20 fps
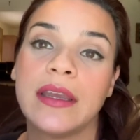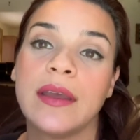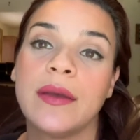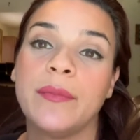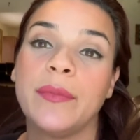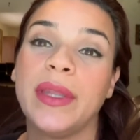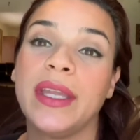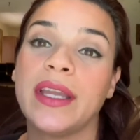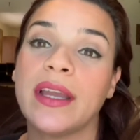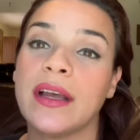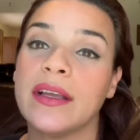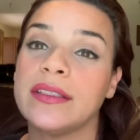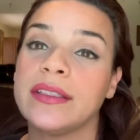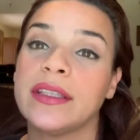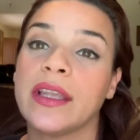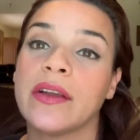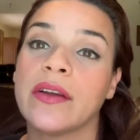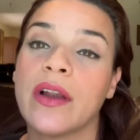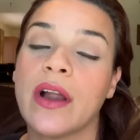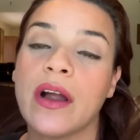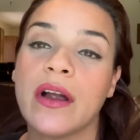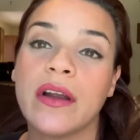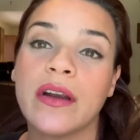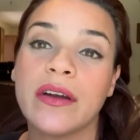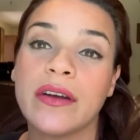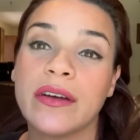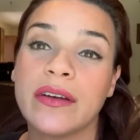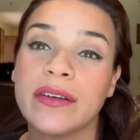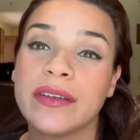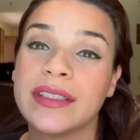because there
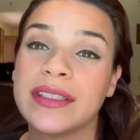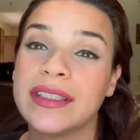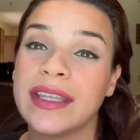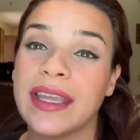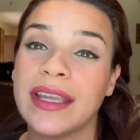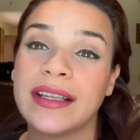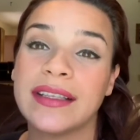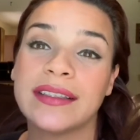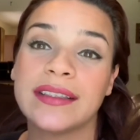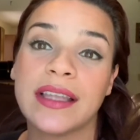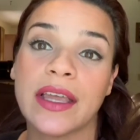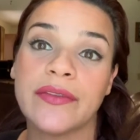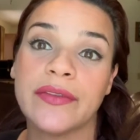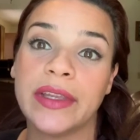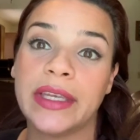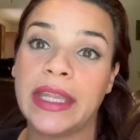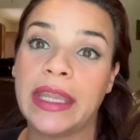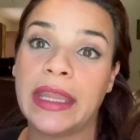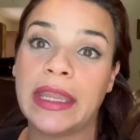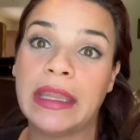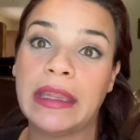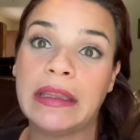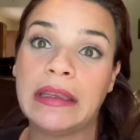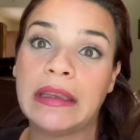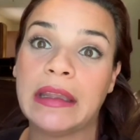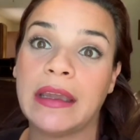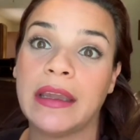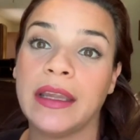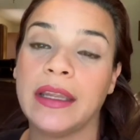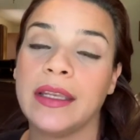are 6, 7, 8,
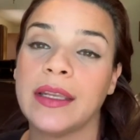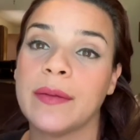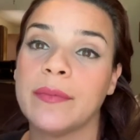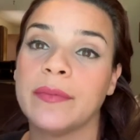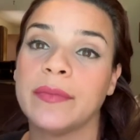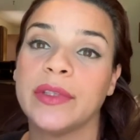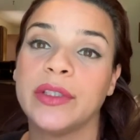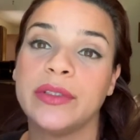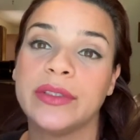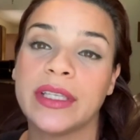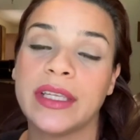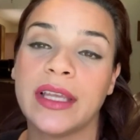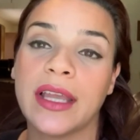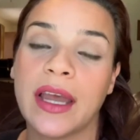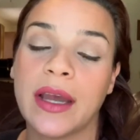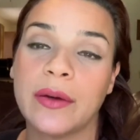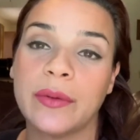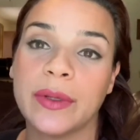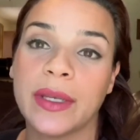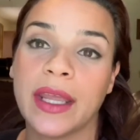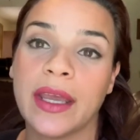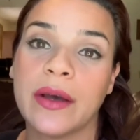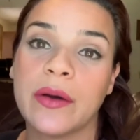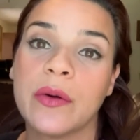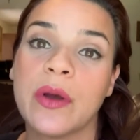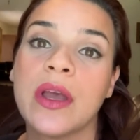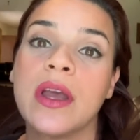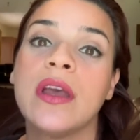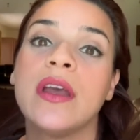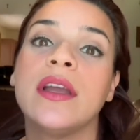9, I'm losing count now,
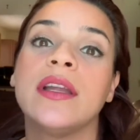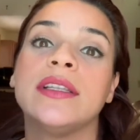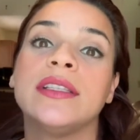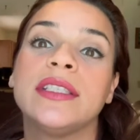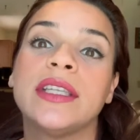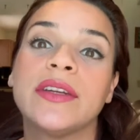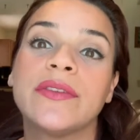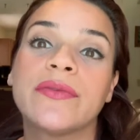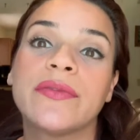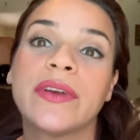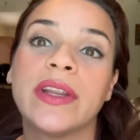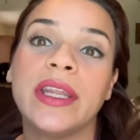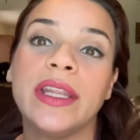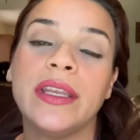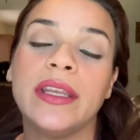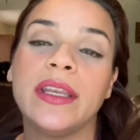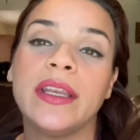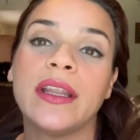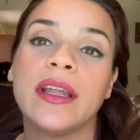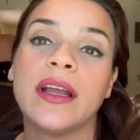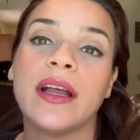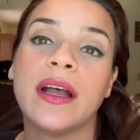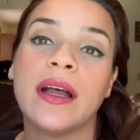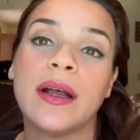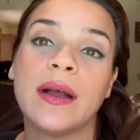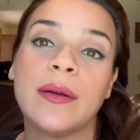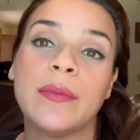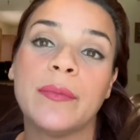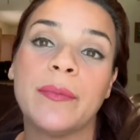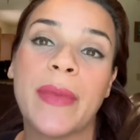different
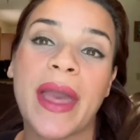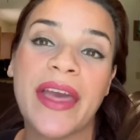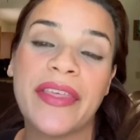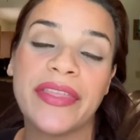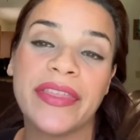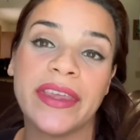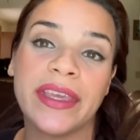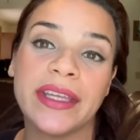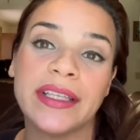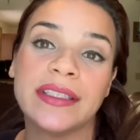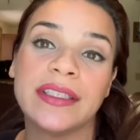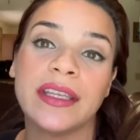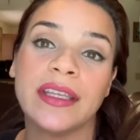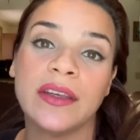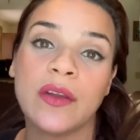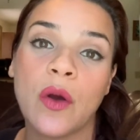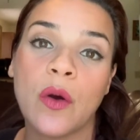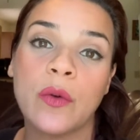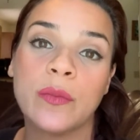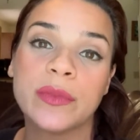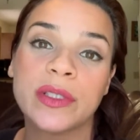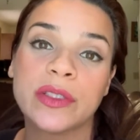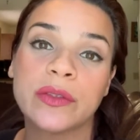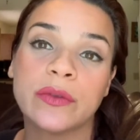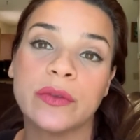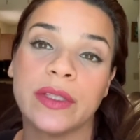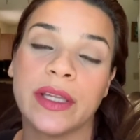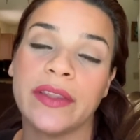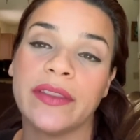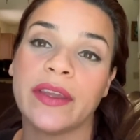methods in
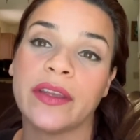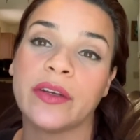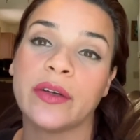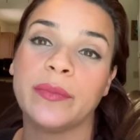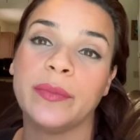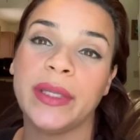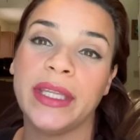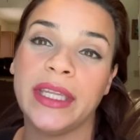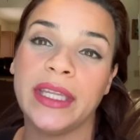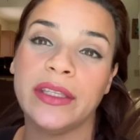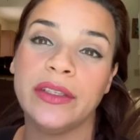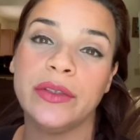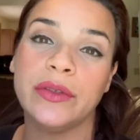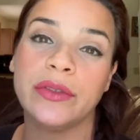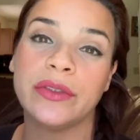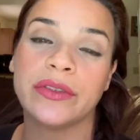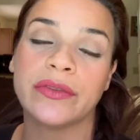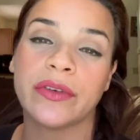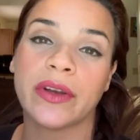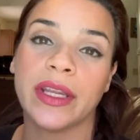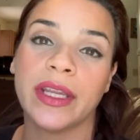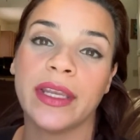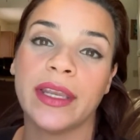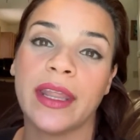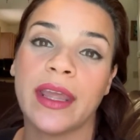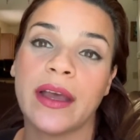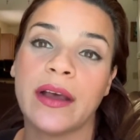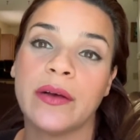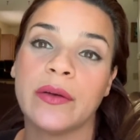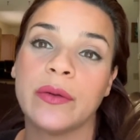homeschooling that are being used right
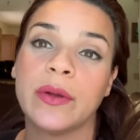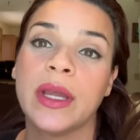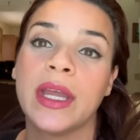now.